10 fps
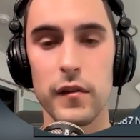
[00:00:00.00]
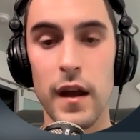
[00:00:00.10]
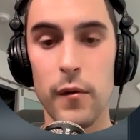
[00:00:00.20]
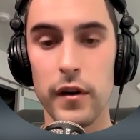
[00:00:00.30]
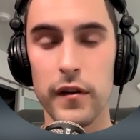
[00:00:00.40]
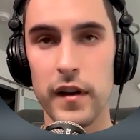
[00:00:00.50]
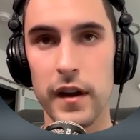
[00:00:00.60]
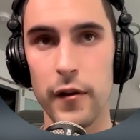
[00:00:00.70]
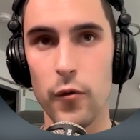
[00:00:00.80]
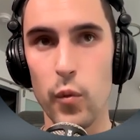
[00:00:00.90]
So now we're going to
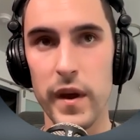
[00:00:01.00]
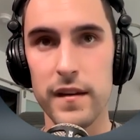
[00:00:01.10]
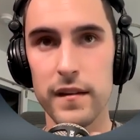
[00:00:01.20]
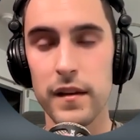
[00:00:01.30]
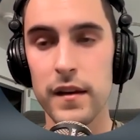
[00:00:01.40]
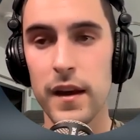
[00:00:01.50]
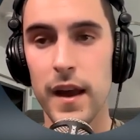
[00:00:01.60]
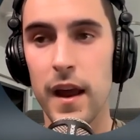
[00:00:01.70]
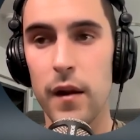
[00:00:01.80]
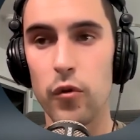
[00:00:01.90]
sit here and wait,
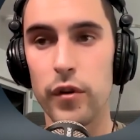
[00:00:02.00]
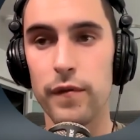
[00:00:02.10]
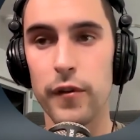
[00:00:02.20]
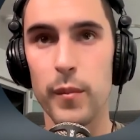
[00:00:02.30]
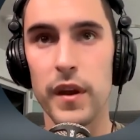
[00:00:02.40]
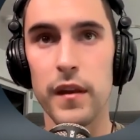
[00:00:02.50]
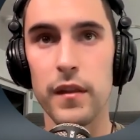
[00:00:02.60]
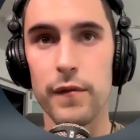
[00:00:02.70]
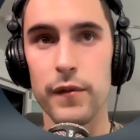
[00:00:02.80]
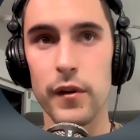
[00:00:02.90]
and we'll confirm it
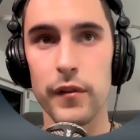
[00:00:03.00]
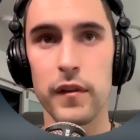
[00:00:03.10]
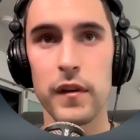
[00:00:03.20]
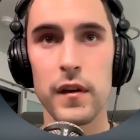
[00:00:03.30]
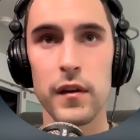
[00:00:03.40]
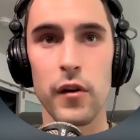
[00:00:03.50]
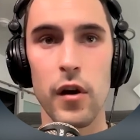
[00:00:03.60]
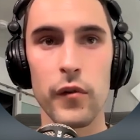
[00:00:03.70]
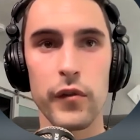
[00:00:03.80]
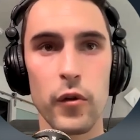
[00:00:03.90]
in the vault.
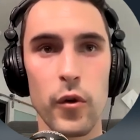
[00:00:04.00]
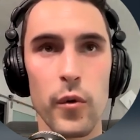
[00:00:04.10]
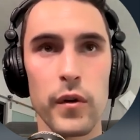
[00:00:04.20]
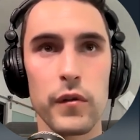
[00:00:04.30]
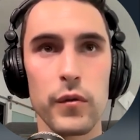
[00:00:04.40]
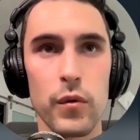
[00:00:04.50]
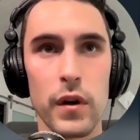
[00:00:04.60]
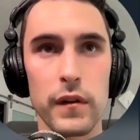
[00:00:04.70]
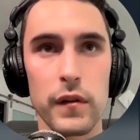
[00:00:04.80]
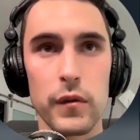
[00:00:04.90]
You're also going to
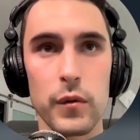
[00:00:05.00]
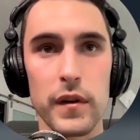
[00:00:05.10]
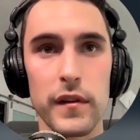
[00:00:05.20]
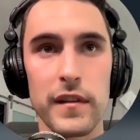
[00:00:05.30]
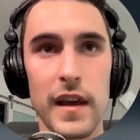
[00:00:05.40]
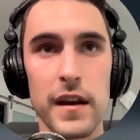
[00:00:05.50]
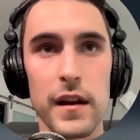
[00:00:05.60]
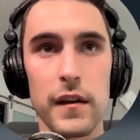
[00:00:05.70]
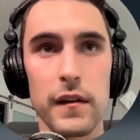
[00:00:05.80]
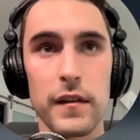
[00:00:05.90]
want to
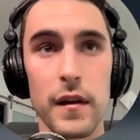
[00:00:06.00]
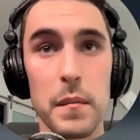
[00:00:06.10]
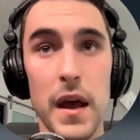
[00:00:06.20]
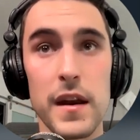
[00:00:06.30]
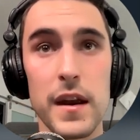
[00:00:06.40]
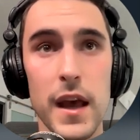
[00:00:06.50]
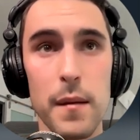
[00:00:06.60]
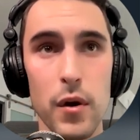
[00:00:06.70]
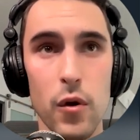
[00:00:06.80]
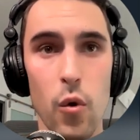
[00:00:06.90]
send some
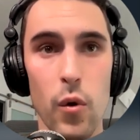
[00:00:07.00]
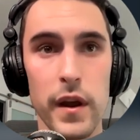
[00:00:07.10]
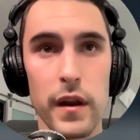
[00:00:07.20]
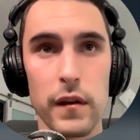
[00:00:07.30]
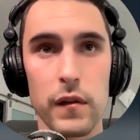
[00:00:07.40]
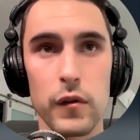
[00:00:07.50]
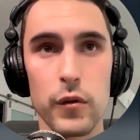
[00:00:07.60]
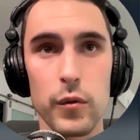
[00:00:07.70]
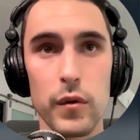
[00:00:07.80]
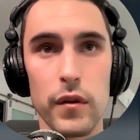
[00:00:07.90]
Namecoin
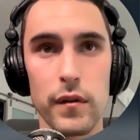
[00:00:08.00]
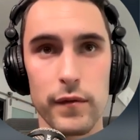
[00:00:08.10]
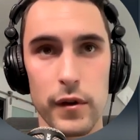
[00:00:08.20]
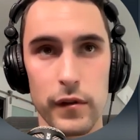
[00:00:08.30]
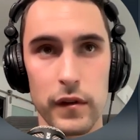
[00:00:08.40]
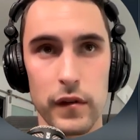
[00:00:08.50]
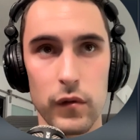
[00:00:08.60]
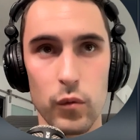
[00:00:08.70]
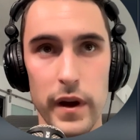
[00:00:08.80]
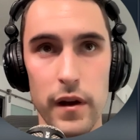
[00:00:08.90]
to the vault
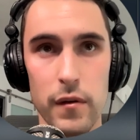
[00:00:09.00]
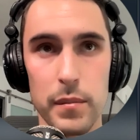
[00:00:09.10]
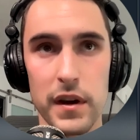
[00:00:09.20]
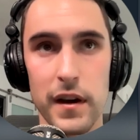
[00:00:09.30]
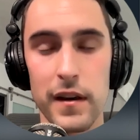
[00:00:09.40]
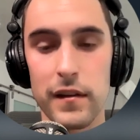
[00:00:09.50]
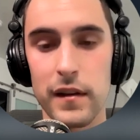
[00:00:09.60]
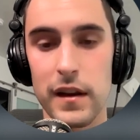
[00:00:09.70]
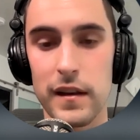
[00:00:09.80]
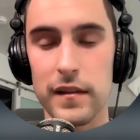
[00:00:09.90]
as well,
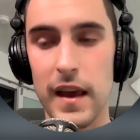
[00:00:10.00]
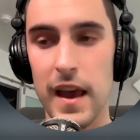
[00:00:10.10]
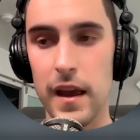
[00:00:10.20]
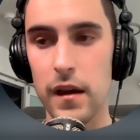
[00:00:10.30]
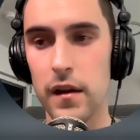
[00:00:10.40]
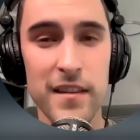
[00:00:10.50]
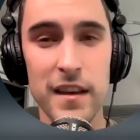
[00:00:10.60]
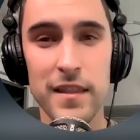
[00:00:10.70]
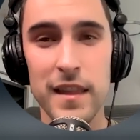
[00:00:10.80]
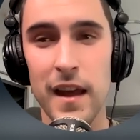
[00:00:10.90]
because it is a
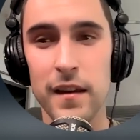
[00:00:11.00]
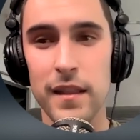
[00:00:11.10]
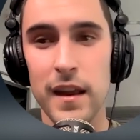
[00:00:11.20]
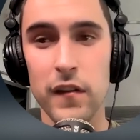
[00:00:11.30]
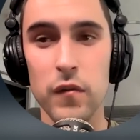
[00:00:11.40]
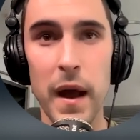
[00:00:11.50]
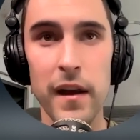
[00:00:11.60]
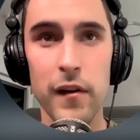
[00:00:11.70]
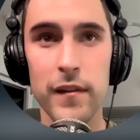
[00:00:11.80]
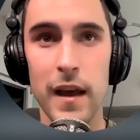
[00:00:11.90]
asset that
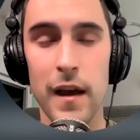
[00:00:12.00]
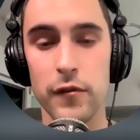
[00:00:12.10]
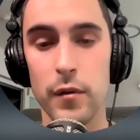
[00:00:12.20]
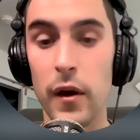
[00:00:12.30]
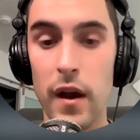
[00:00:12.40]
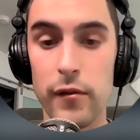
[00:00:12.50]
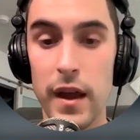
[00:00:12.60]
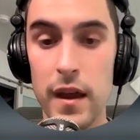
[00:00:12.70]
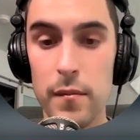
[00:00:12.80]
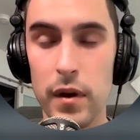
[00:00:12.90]
expires after about
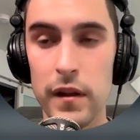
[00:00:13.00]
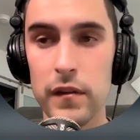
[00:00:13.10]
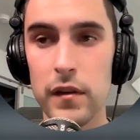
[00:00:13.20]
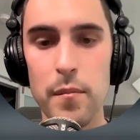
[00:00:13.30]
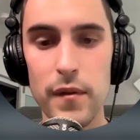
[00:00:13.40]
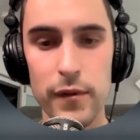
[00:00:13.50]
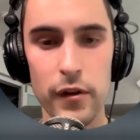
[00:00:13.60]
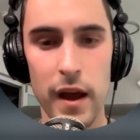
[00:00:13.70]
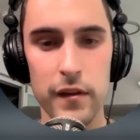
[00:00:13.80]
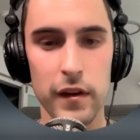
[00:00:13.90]
every 8 months. Emblem
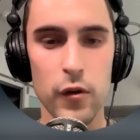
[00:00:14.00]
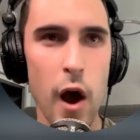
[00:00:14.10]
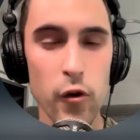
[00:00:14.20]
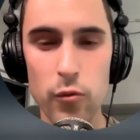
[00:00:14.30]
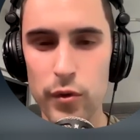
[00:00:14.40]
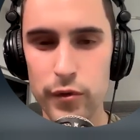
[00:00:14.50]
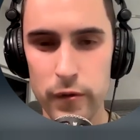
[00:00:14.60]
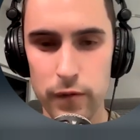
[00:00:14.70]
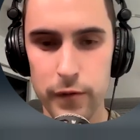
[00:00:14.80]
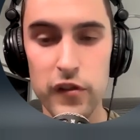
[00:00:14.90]
Vault has an auto
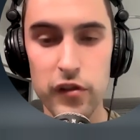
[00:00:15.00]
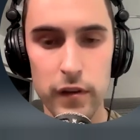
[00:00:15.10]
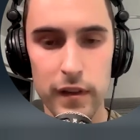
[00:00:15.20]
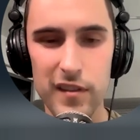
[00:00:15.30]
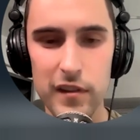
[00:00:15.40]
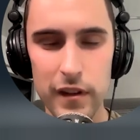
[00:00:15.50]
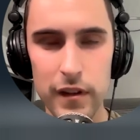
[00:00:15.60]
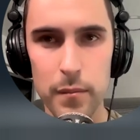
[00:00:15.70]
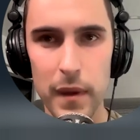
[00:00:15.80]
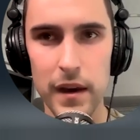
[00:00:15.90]
renewal feature that's
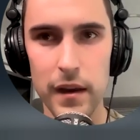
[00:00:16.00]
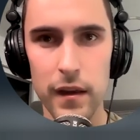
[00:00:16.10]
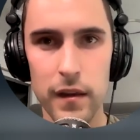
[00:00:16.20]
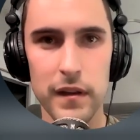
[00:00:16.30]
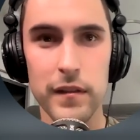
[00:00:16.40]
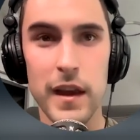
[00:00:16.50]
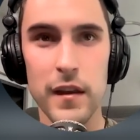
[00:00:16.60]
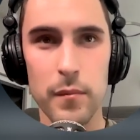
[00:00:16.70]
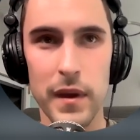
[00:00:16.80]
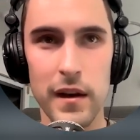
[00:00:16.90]
still in beta, but is
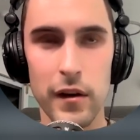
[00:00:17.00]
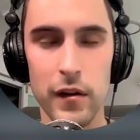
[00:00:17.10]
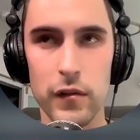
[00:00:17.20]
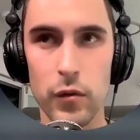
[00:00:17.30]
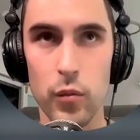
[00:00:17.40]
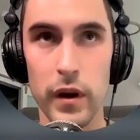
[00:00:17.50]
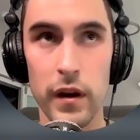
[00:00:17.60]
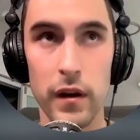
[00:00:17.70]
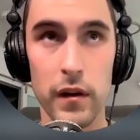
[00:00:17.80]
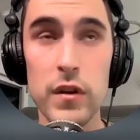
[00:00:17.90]
getting better to
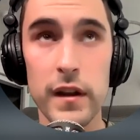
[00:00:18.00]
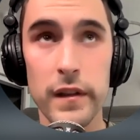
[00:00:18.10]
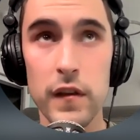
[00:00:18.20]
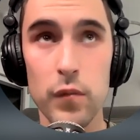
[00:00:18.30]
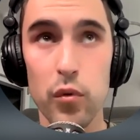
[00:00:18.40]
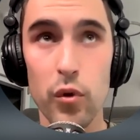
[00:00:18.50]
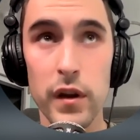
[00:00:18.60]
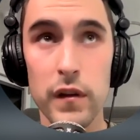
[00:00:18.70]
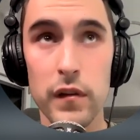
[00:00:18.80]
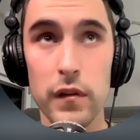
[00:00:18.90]
where you need at least
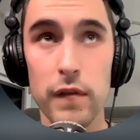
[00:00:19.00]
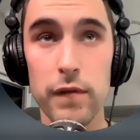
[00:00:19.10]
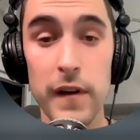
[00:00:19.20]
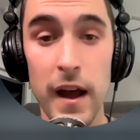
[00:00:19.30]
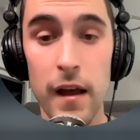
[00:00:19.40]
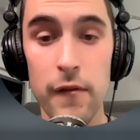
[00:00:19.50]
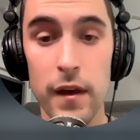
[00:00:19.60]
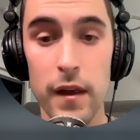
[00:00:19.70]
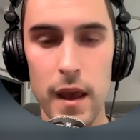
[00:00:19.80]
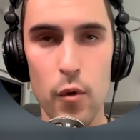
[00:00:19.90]

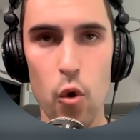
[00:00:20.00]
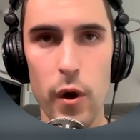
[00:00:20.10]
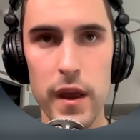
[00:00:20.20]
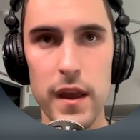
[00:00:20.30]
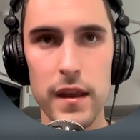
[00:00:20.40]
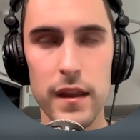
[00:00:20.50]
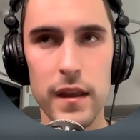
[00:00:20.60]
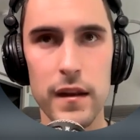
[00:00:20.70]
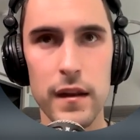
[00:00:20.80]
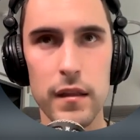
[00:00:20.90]
0.5 Namecoin
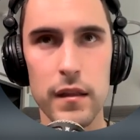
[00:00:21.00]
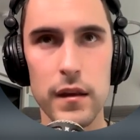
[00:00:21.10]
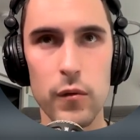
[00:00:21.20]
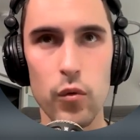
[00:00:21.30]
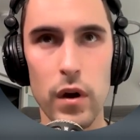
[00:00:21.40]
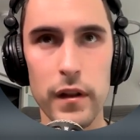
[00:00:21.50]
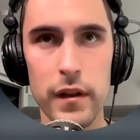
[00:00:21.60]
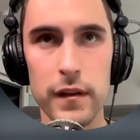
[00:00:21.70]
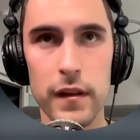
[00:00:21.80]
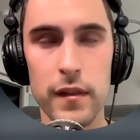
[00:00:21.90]
in the
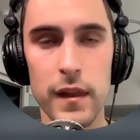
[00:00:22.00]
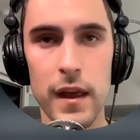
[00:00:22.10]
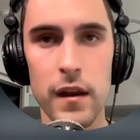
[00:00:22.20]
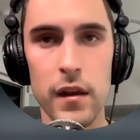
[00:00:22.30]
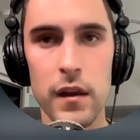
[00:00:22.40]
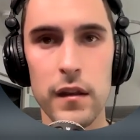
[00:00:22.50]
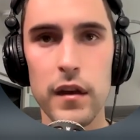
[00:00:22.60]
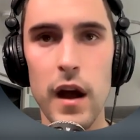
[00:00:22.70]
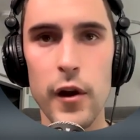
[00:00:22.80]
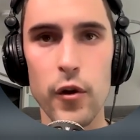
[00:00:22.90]
wallet, and then
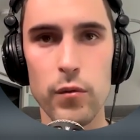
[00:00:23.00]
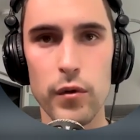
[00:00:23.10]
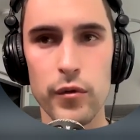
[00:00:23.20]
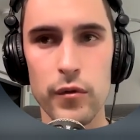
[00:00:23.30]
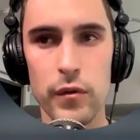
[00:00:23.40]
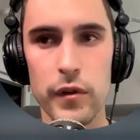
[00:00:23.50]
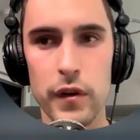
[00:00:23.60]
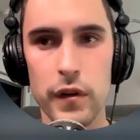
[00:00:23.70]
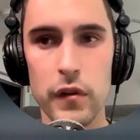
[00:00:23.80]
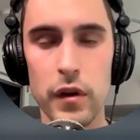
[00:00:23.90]
the auto
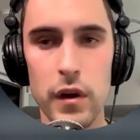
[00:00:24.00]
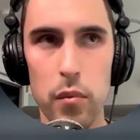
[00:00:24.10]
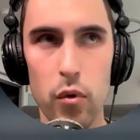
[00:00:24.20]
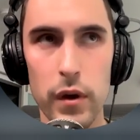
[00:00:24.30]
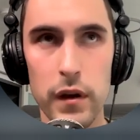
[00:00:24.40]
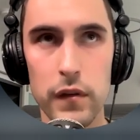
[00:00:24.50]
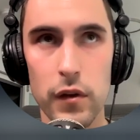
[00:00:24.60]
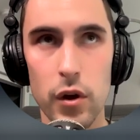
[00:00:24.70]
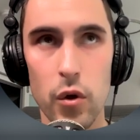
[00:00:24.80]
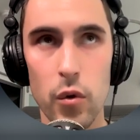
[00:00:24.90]
renewal is
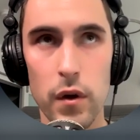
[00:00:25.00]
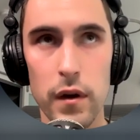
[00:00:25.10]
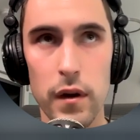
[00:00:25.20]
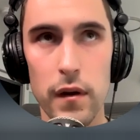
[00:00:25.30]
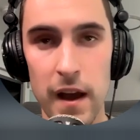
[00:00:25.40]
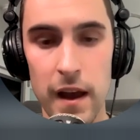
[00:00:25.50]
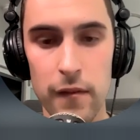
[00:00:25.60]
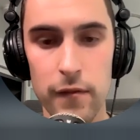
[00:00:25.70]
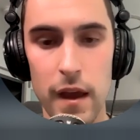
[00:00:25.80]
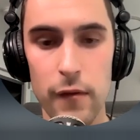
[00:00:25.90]
0.0
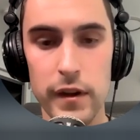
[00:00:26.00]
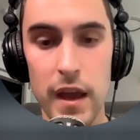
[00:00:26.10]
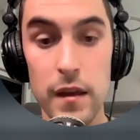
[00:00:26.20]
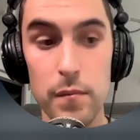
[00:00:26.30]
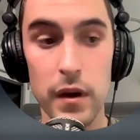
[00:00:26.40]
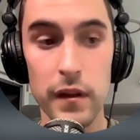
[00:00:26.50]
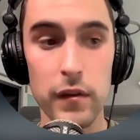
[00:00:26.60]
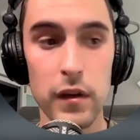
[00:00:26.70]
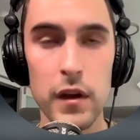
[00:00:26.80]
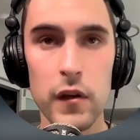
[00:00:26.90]
5 every 8
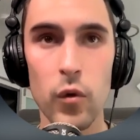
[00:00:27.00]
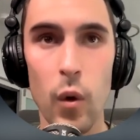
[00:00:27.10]
months.